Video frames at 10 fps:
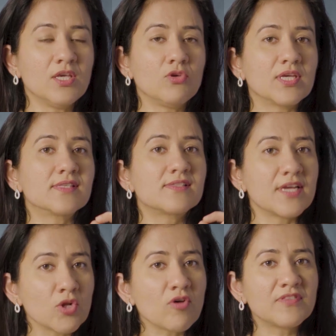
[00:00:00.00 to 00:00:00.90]
You can
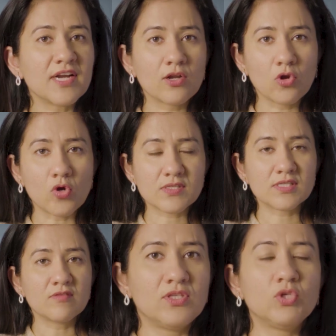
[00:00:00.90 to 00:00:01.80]
set off that
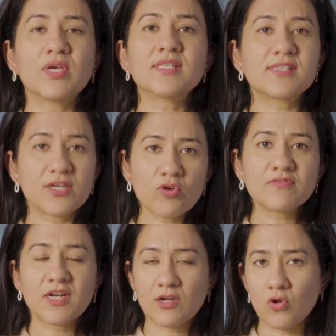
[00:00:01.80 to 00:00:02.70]
loss, you can set
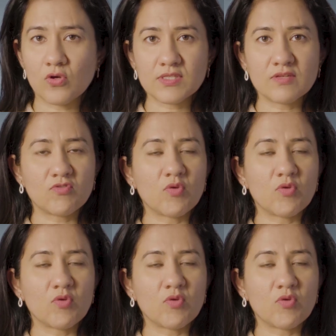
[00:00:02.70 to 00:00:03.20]
off that loss